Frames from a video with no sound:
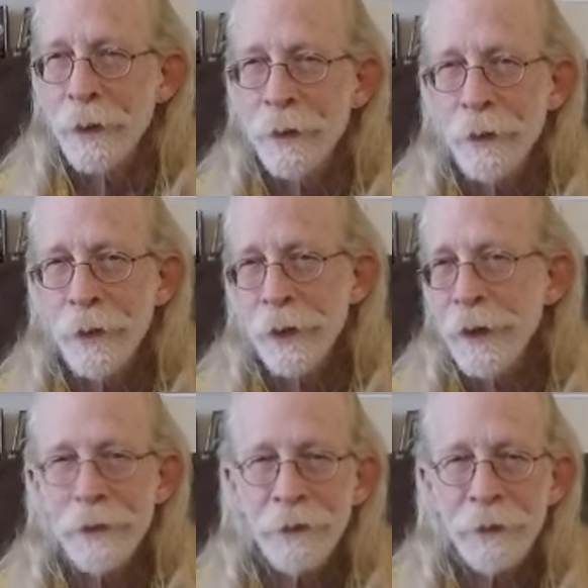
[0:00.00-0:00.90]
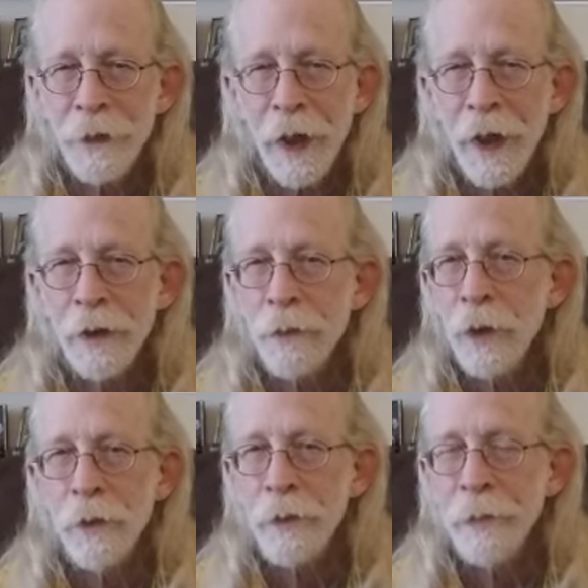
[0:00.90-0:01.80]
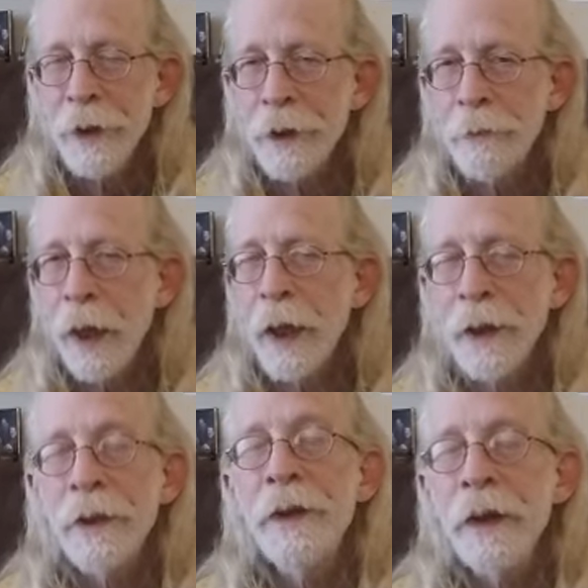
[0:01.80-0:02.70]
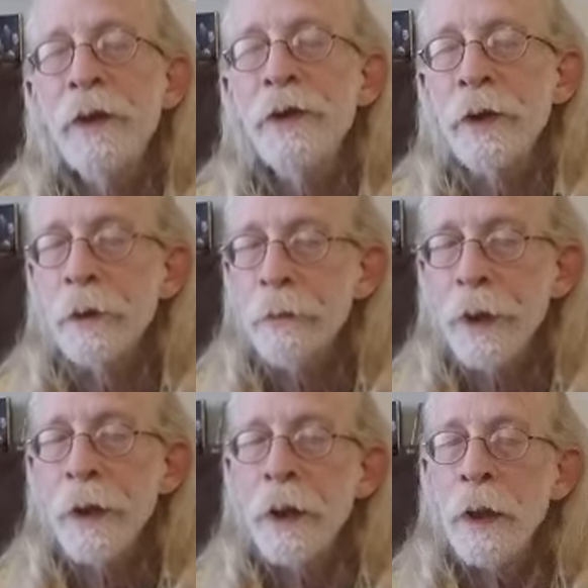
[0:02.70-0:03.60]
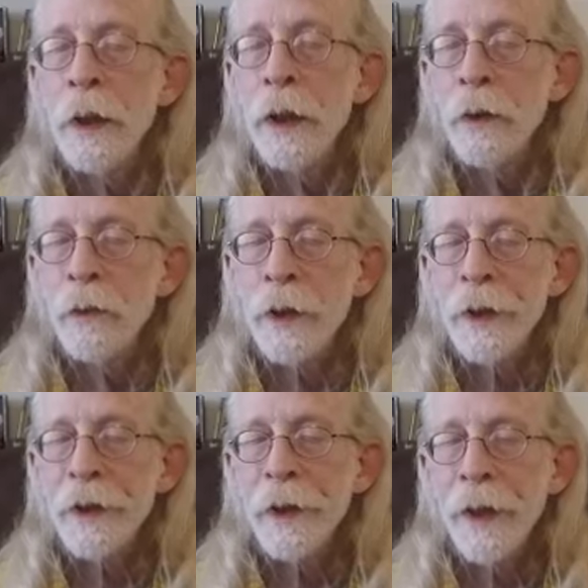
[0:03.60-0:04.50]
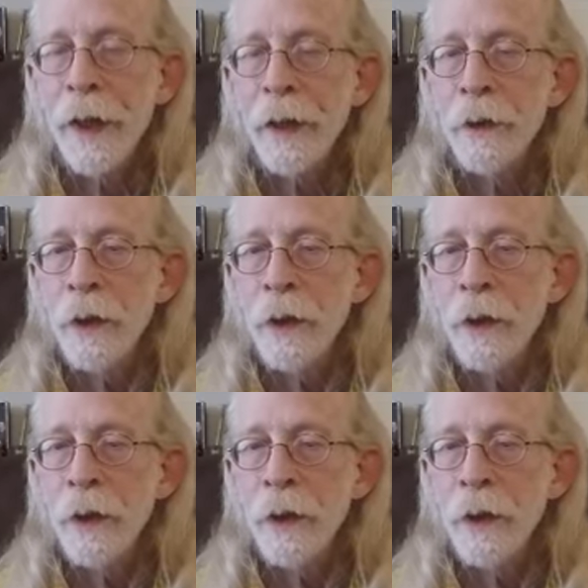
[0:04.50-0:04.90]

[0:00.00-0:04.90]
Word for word: really define what we mean by addiction, but we'll get to that.